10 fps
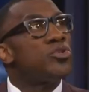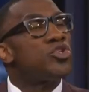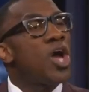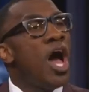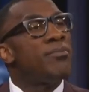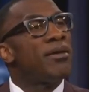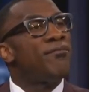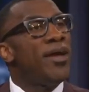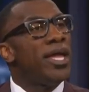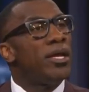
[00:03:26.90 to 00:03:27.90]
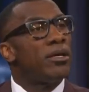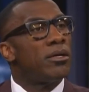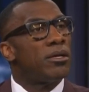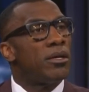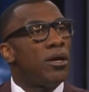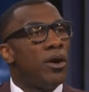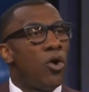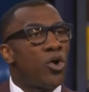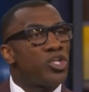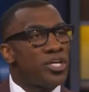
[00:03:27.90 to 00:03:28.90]
Sean McVay.
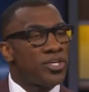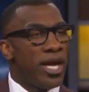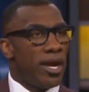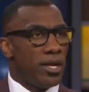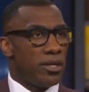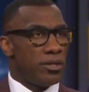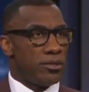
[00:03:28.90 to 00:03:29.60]
Or Jason Garrett?